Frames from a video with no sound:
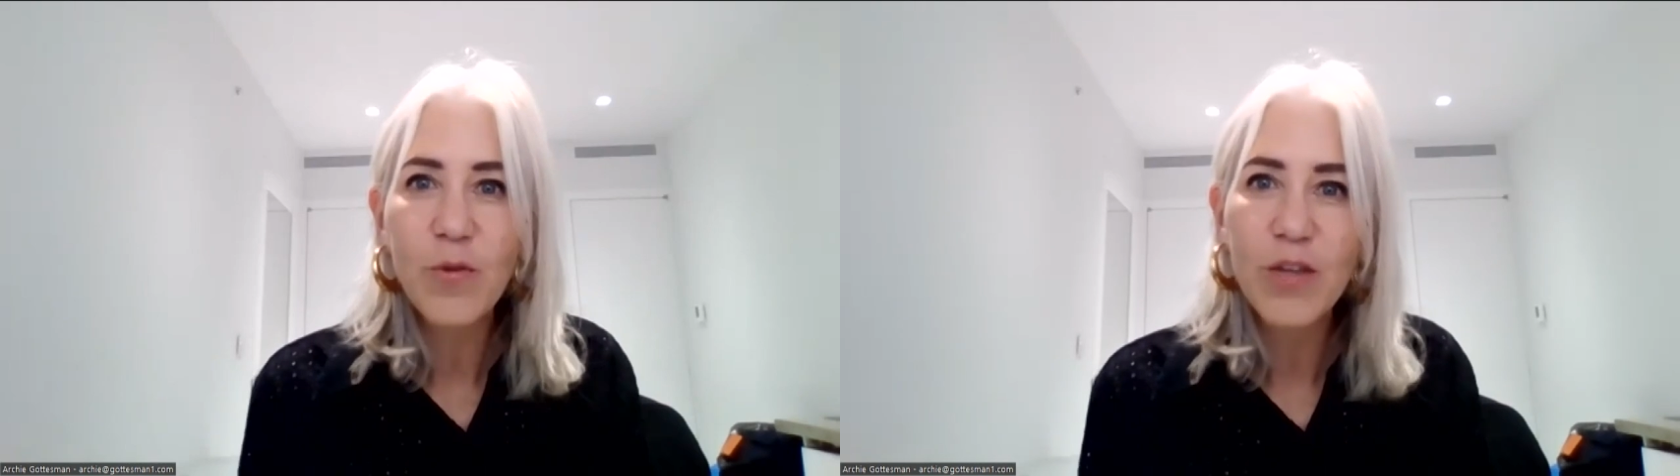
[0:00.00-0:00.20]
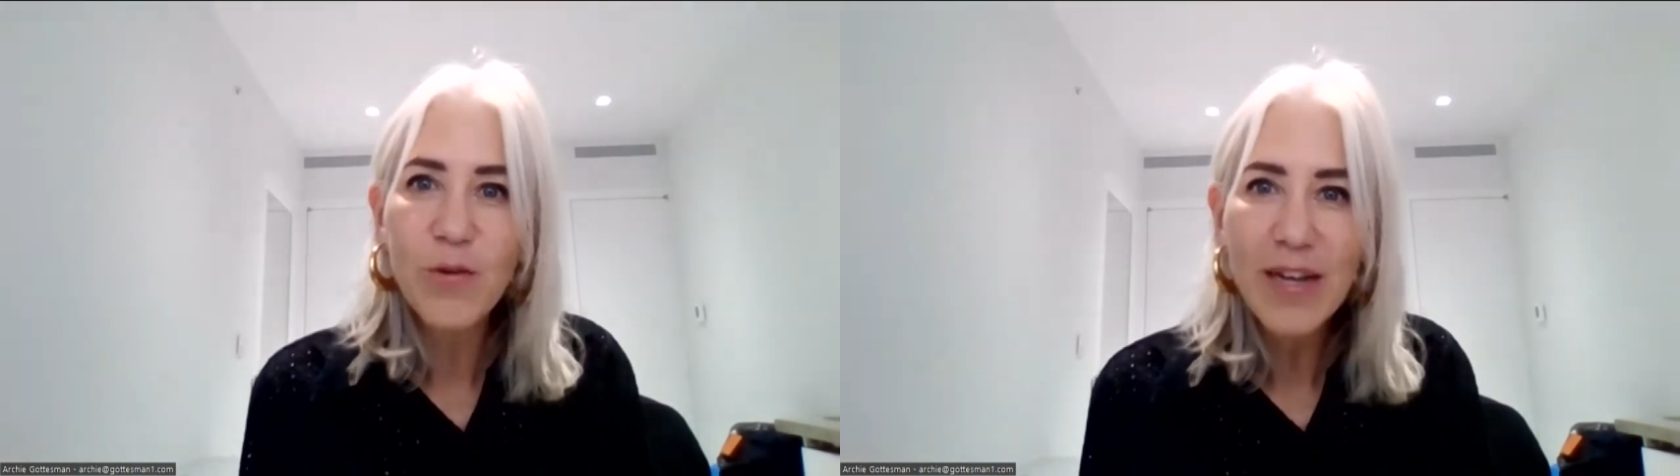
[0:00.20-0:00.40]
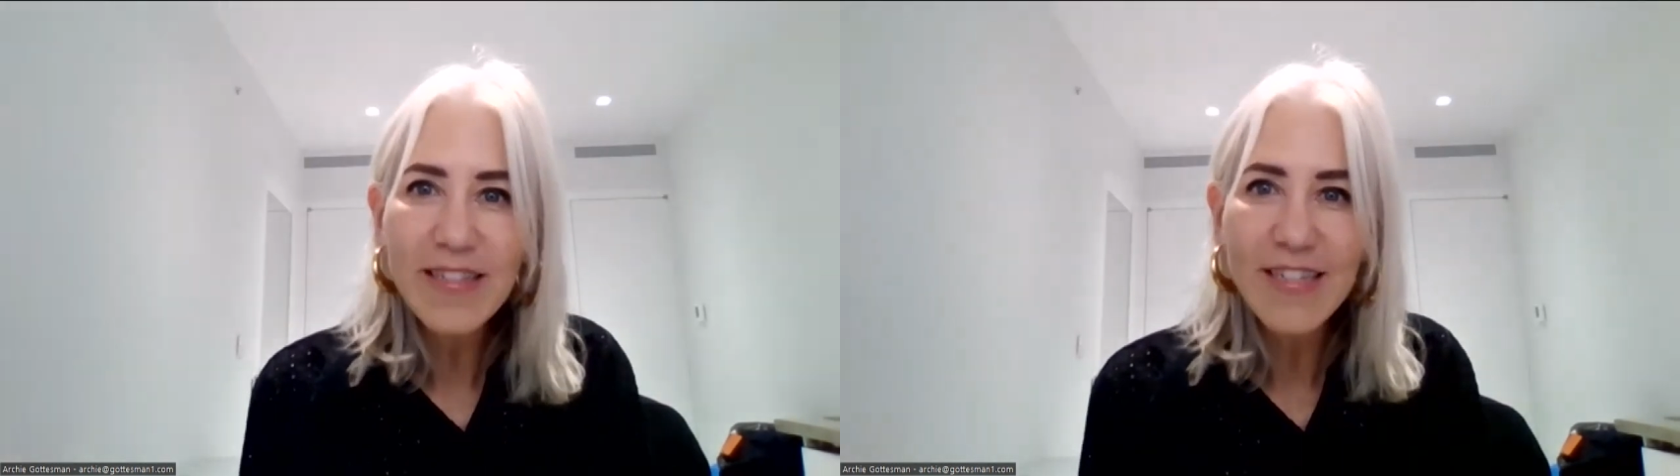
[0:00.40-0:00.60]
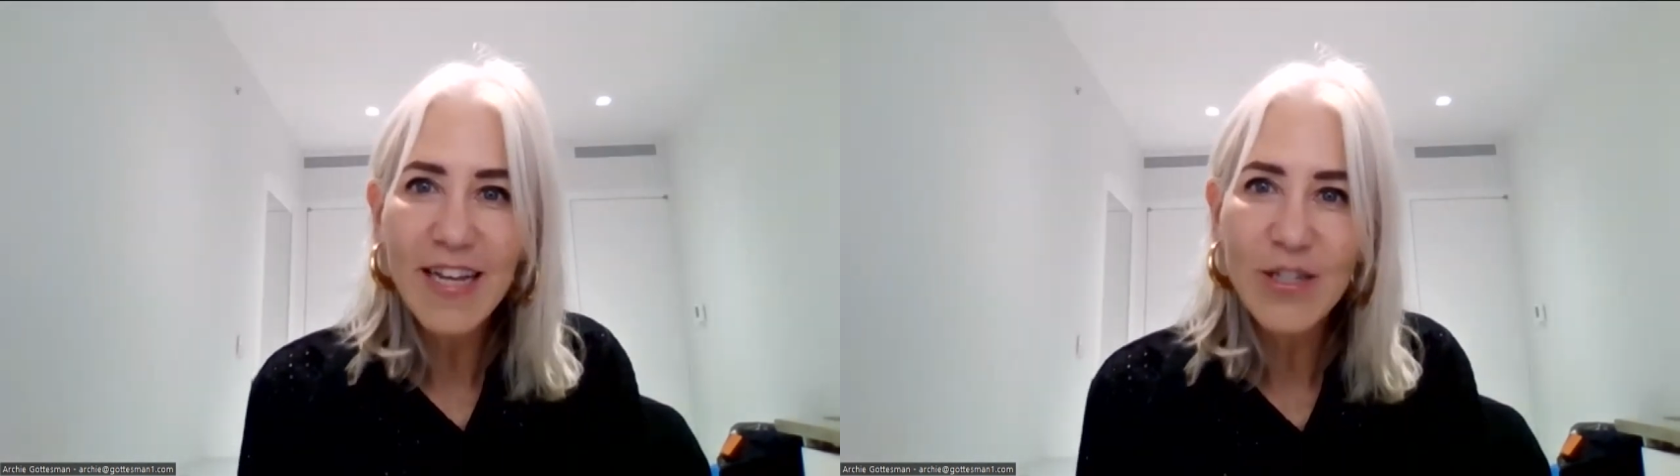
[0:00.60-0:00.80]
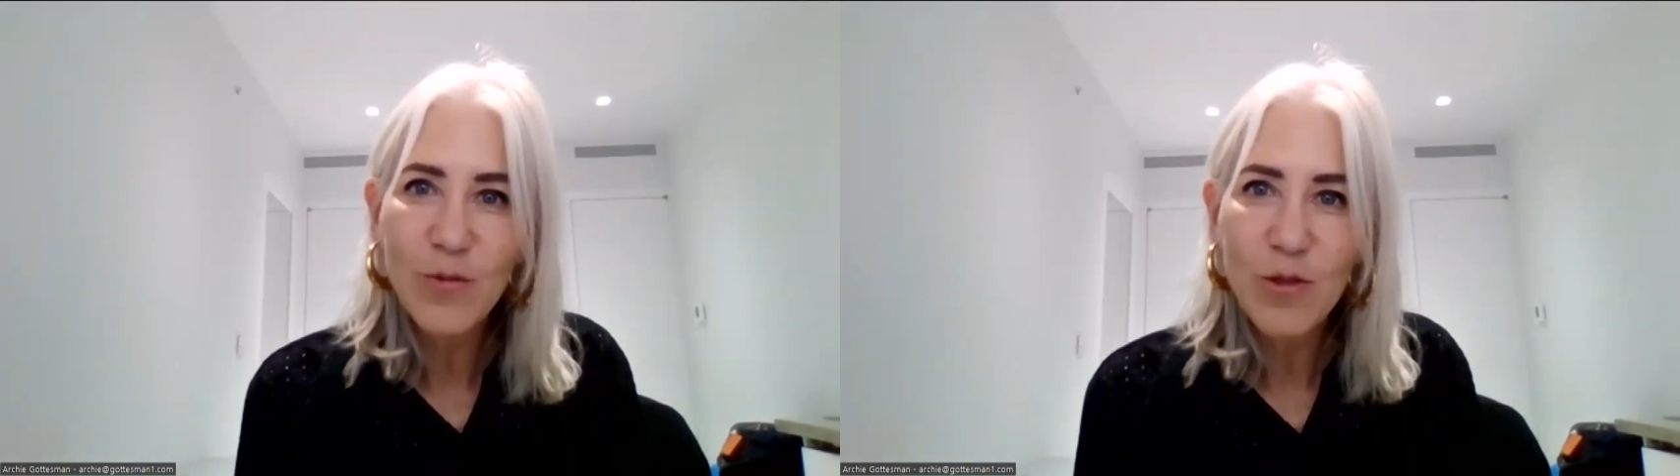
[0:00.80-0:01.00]
really
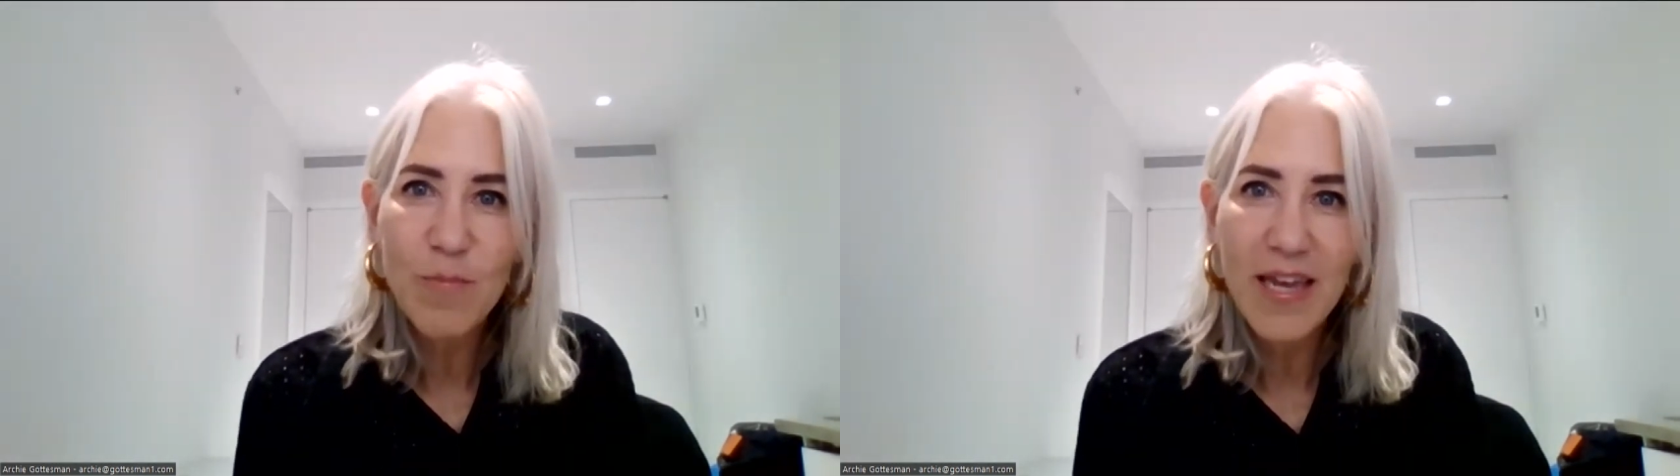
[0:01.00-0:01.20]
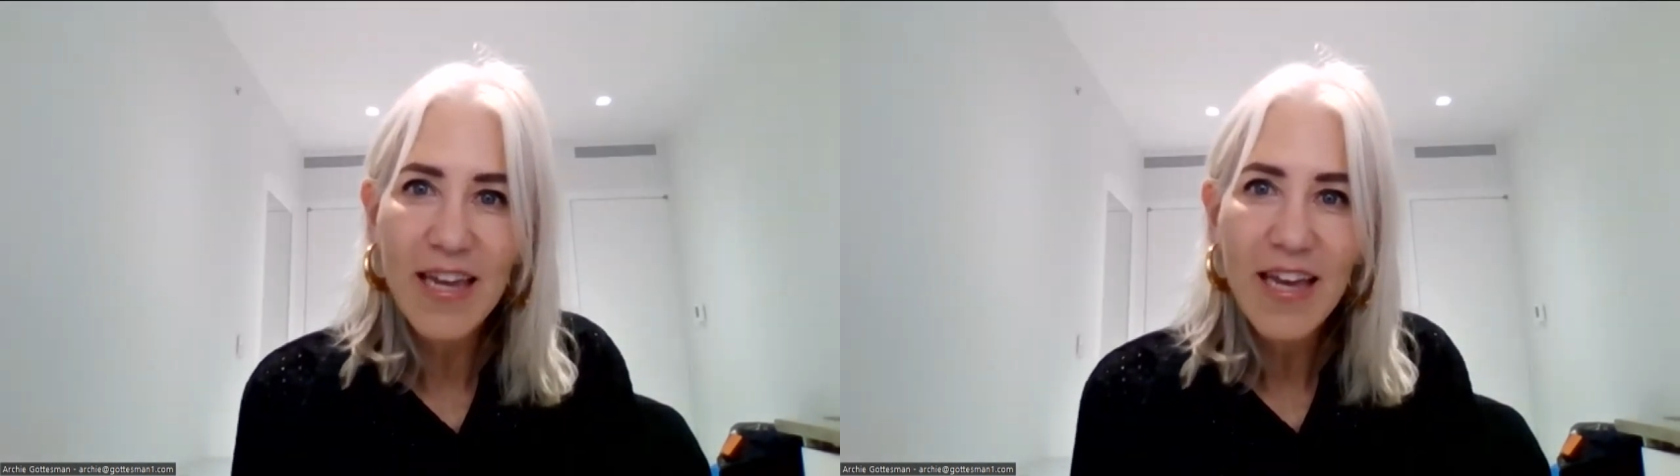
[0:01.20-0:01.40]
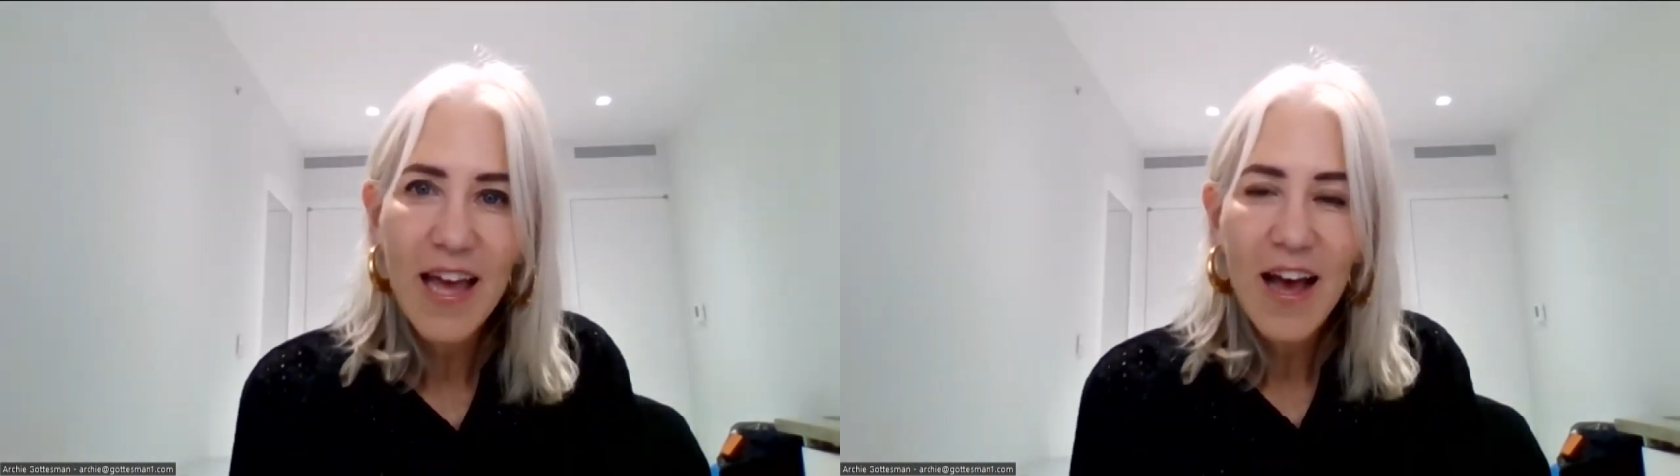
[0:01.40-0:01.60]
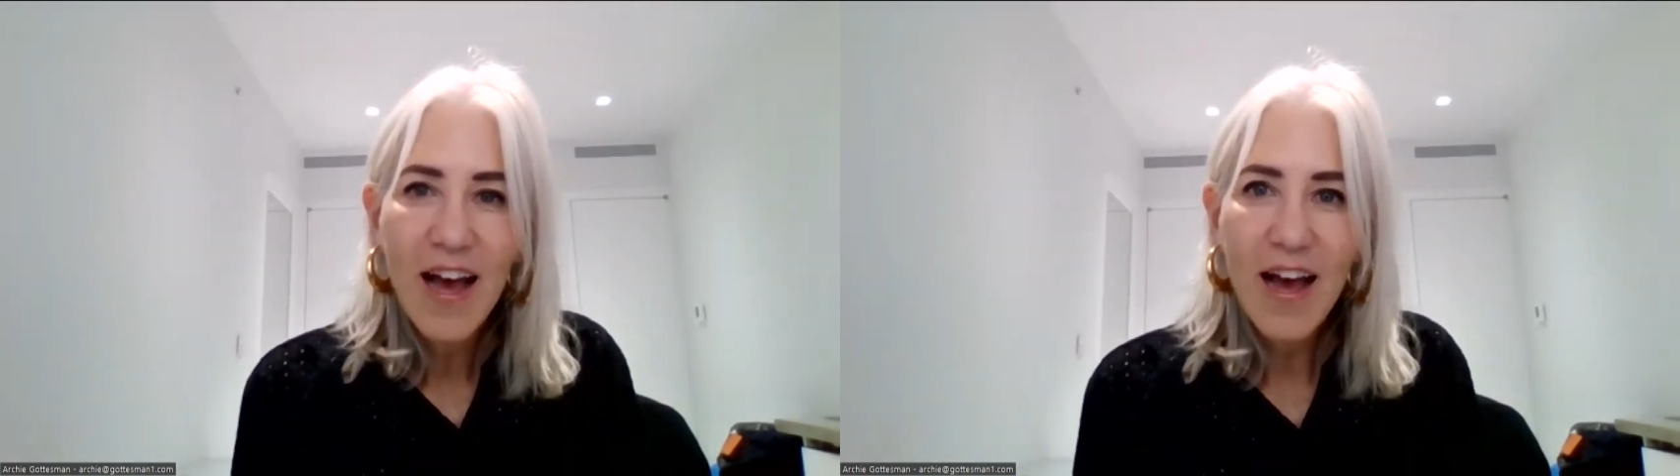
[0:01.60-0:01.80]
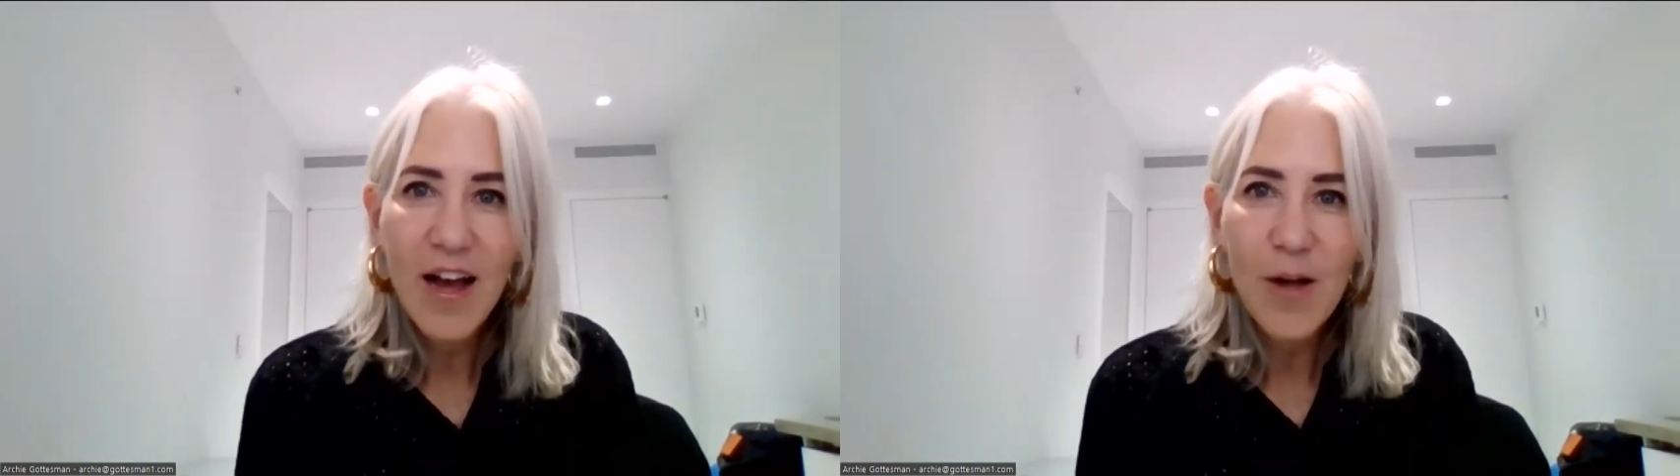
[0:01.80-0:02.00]
resonates with me.
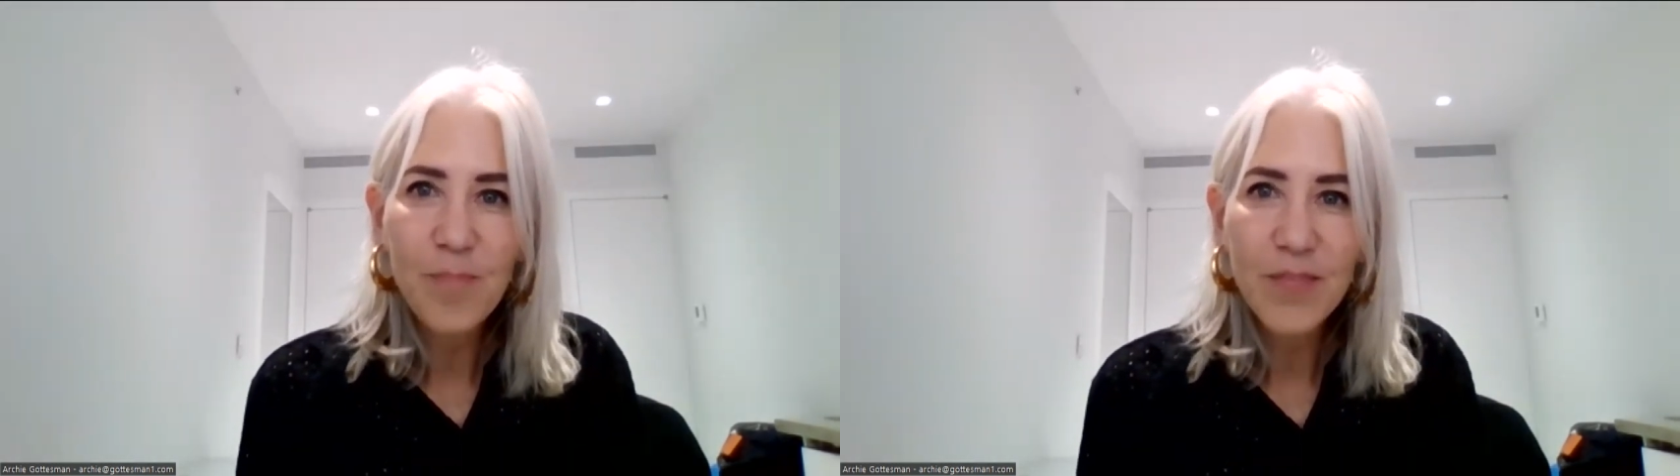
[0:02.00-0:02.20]
Archie